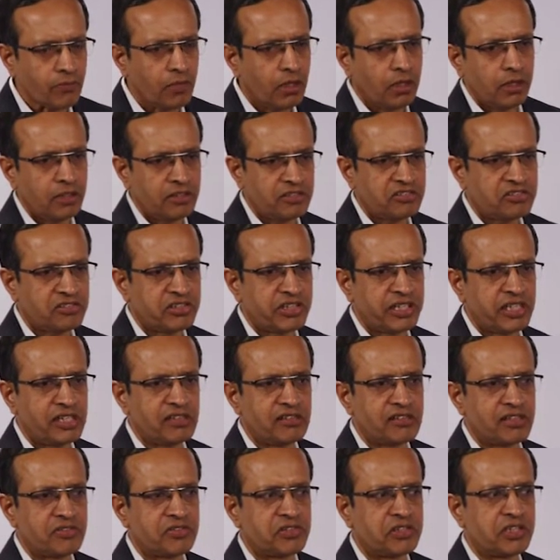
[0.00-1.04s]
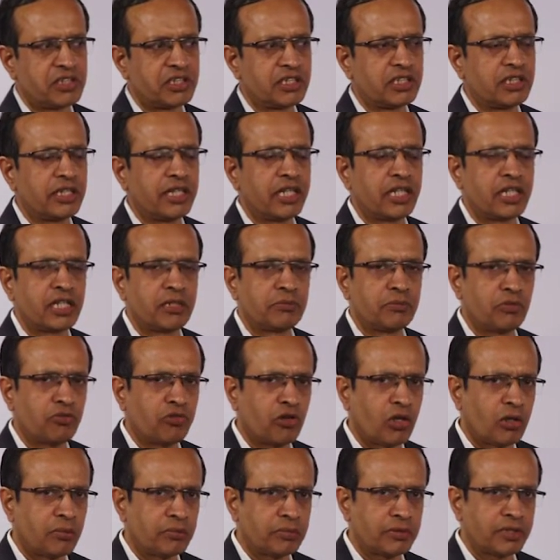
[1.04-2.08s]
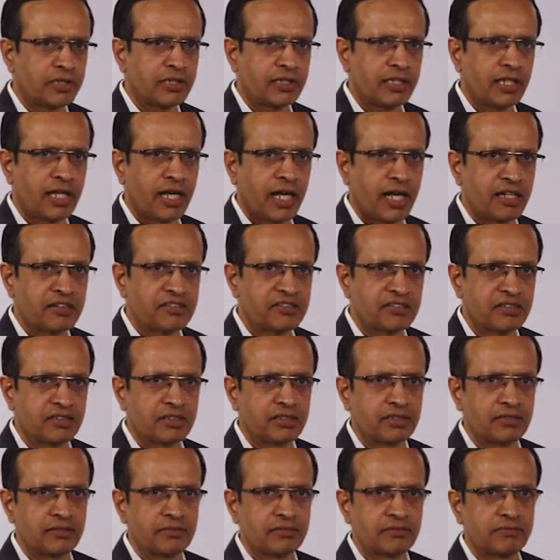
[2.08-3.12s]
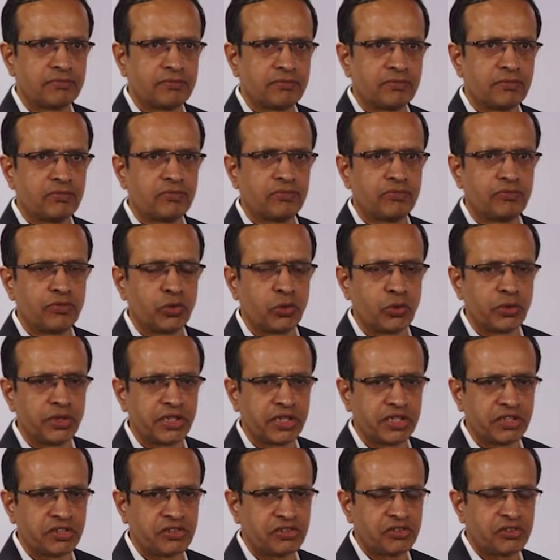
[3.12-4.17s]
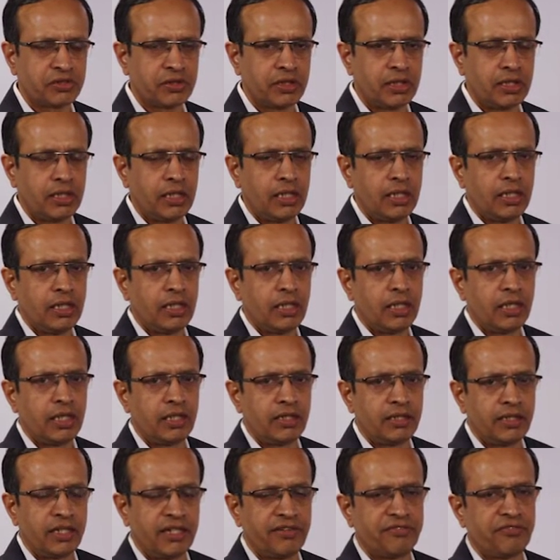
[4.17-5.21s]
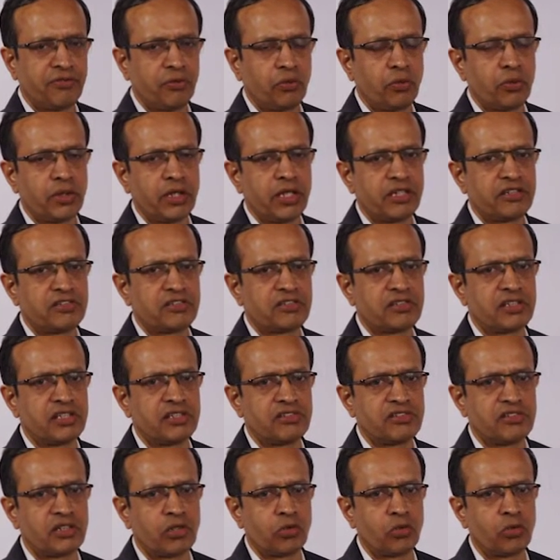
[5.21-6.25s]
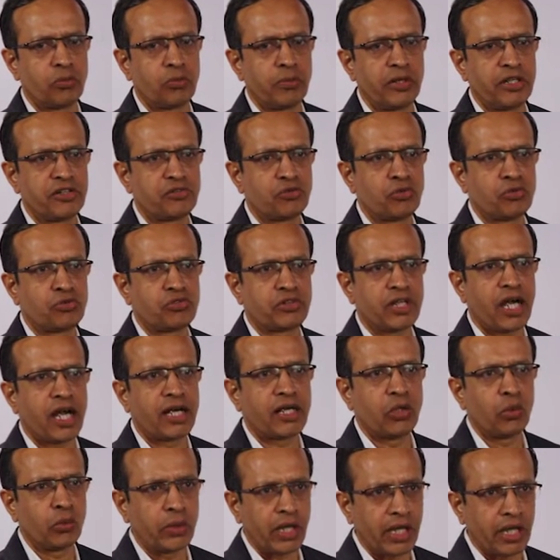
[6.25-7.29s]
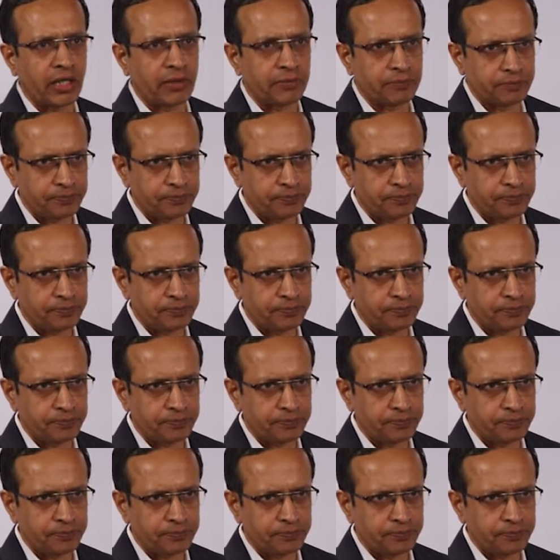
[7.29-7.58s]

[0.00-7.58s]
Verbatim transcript: industrials have certainly underperformed in the last uh, few years, and therefore it's it's a good place to start looking.